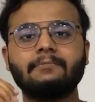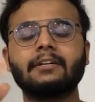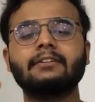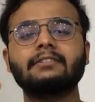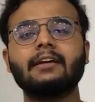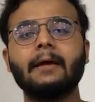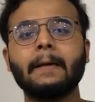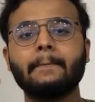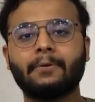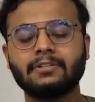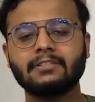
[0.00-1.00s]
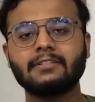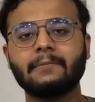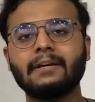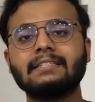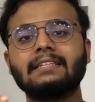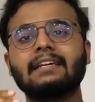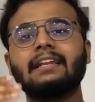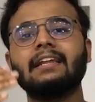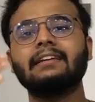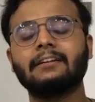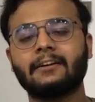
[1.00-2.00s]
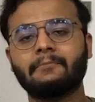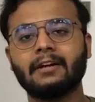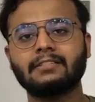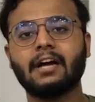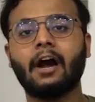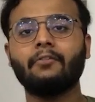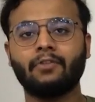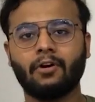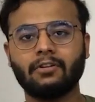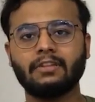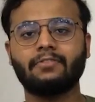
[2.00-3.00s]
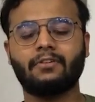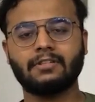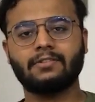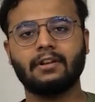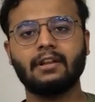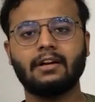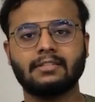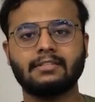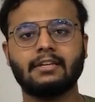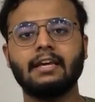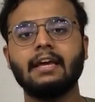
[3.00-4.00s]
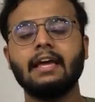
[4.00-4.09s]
because processor basically determines how long the phone is going to last.